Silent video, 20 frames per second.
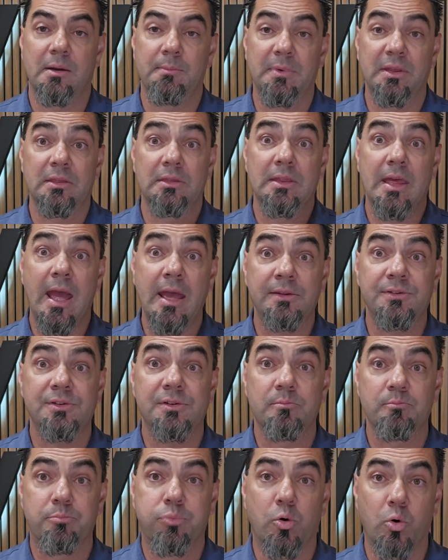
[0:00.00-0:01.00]
I mean, that's
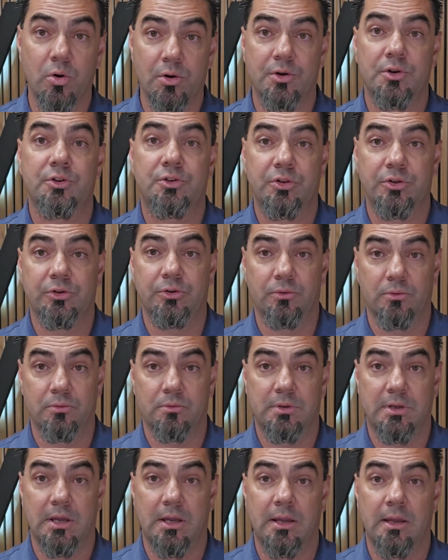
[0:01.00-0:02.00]
important to you,
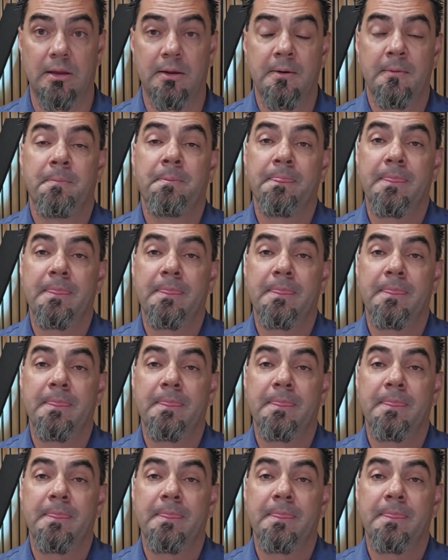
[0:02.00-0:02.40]
okay?